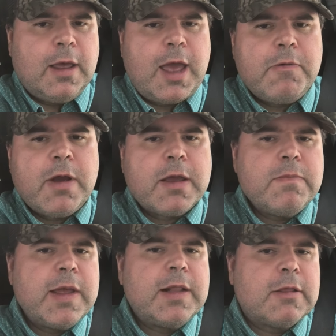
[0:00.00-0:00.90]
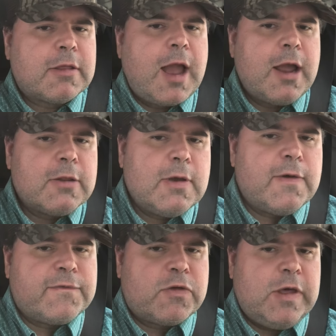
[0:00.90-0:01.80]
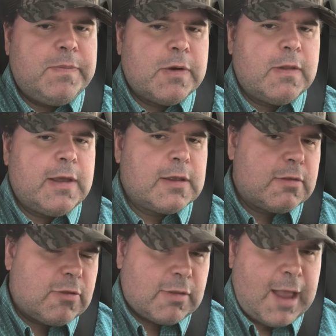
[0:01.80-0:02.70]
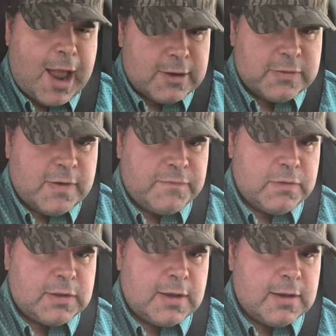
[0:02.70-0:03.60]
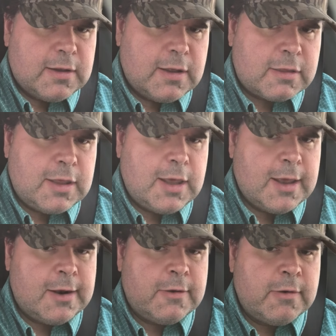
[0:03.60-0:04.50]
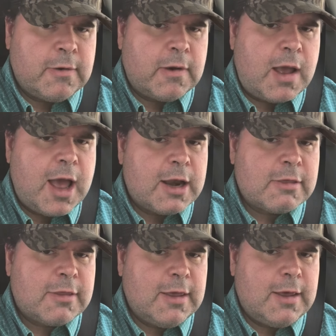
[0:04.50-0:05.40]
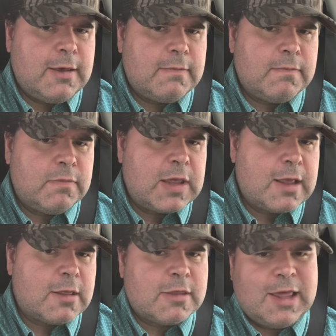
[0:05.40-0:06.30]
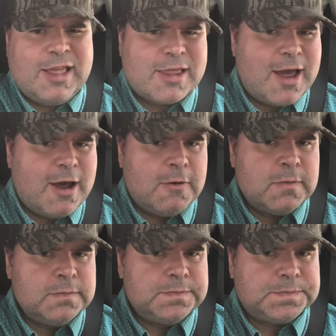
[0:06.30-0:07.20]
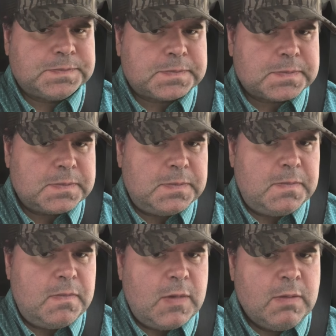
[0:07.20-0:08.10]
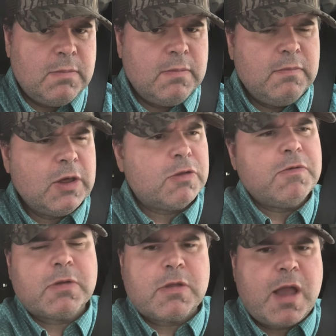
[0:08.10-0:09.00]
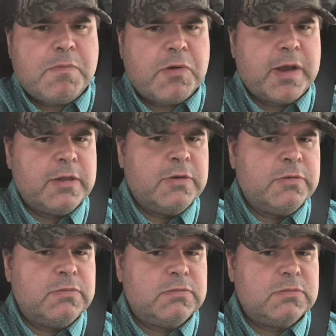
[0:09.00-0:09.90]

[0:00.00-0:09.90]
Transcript: I recommend starting off cheaper, like starting off with a Sienna or Odyssey. Take the seats out. Make sure it's not brand new.